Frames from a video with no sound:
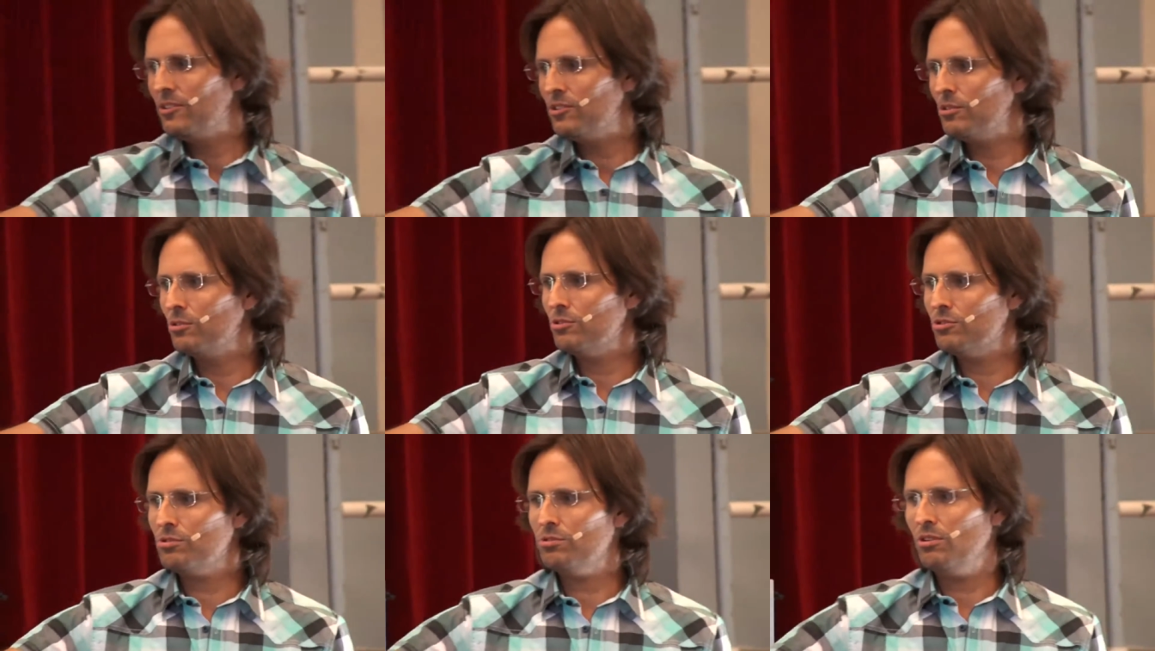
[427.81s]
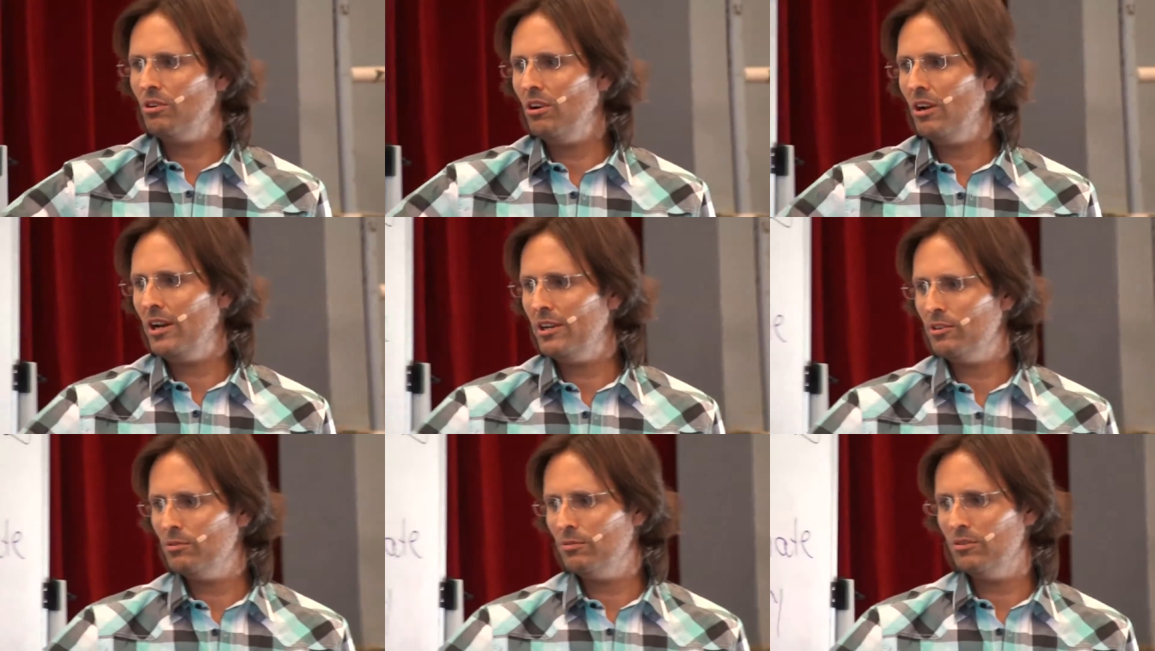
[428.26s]
to
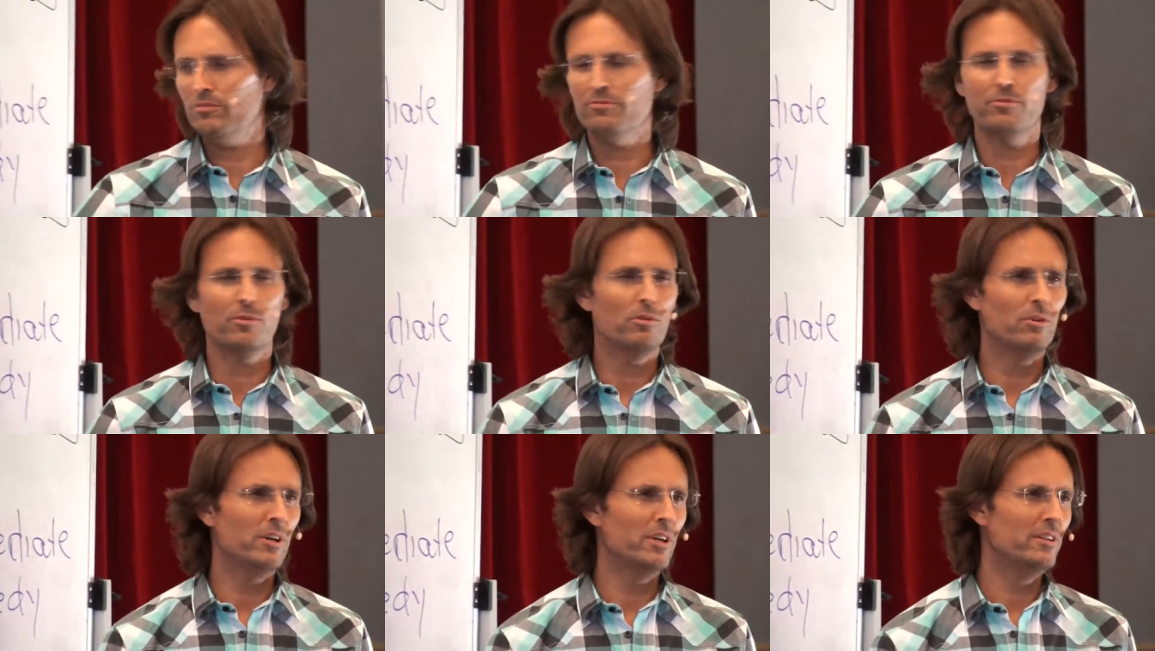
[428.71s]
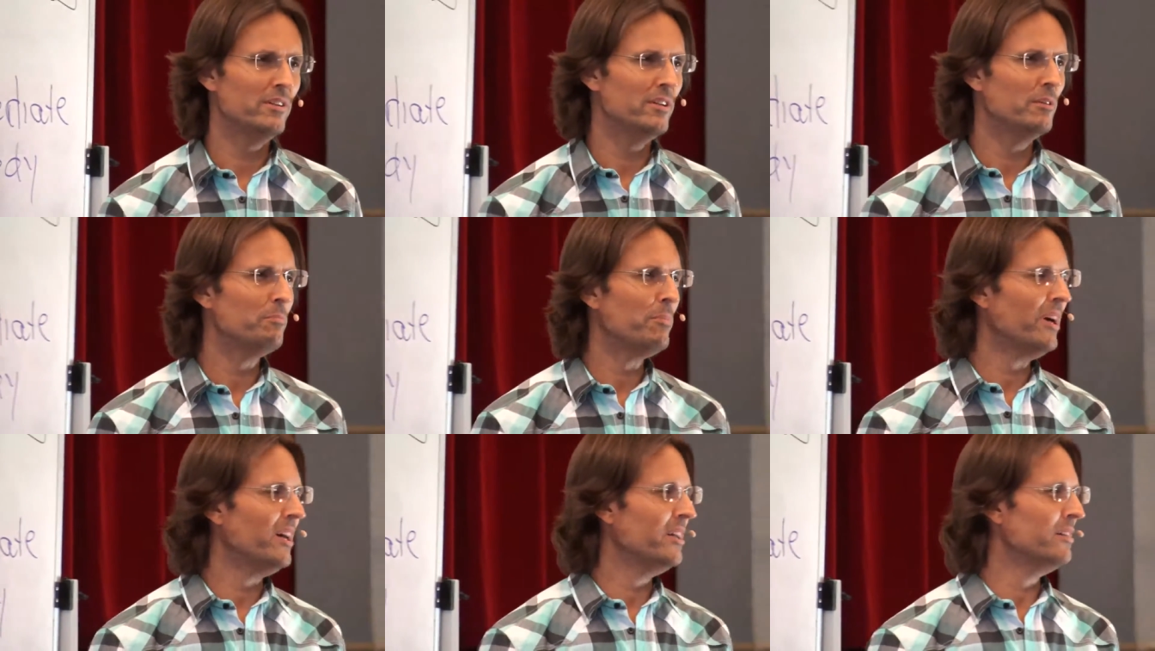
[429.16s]
try to avoid
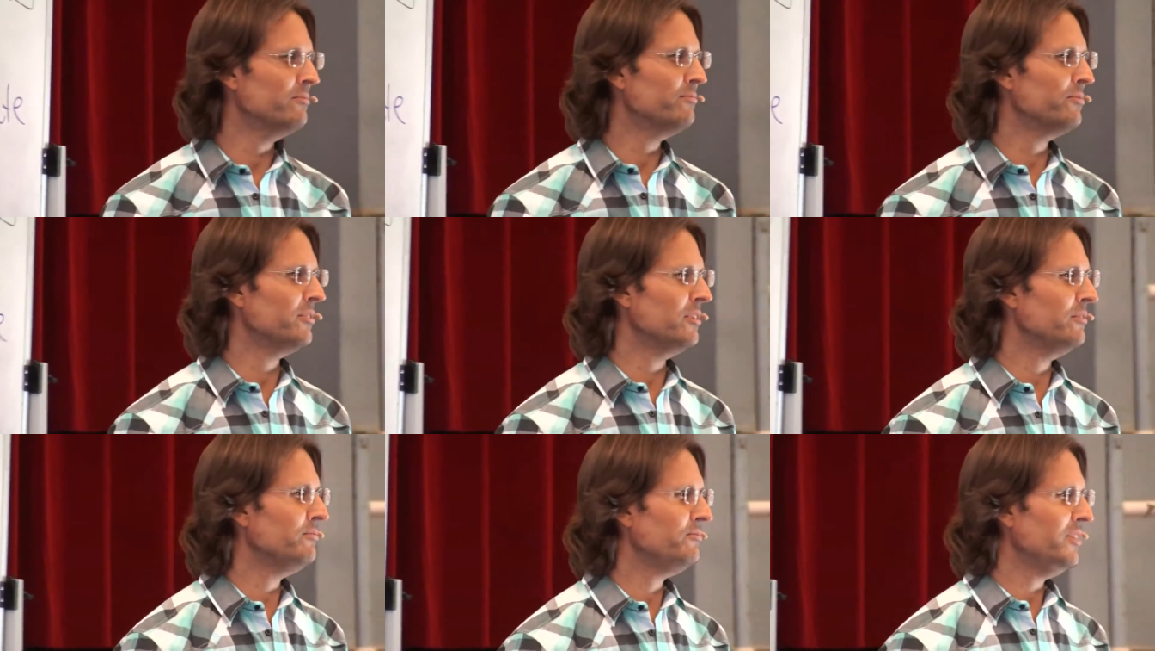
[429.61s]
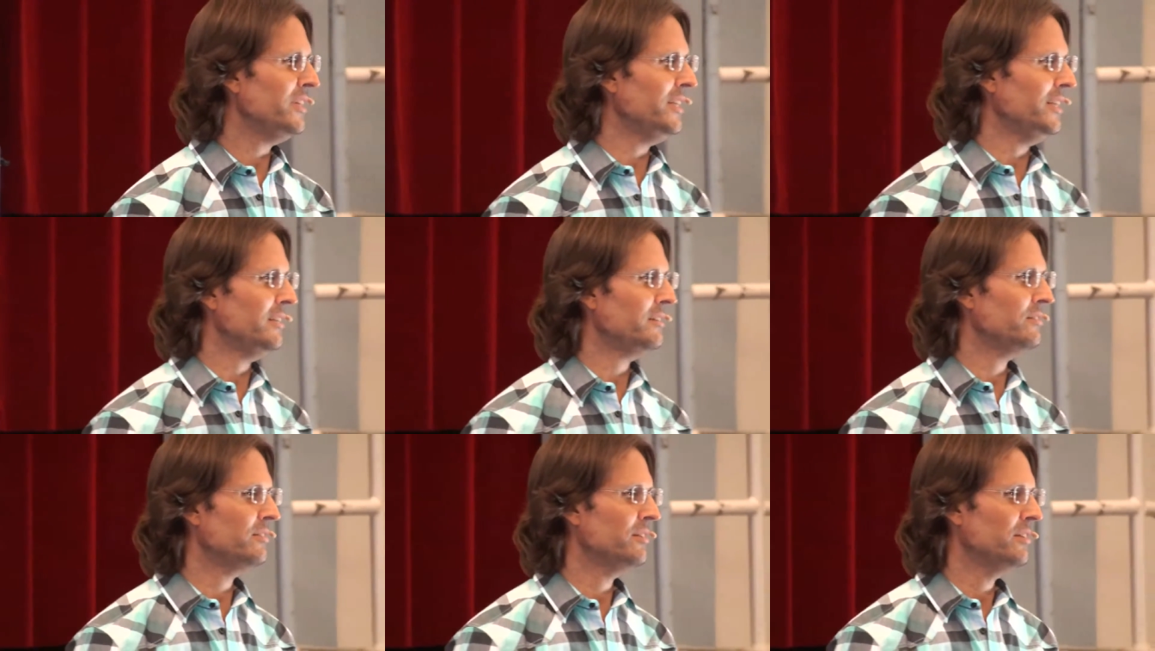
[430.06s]
the painful
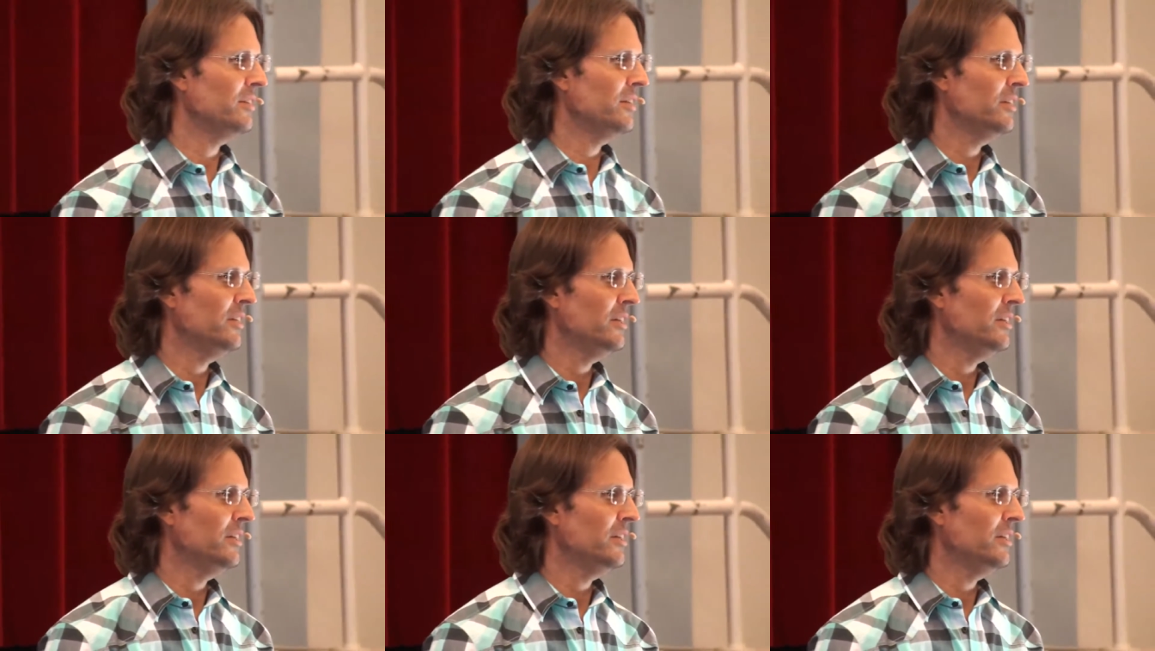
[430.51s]
effect.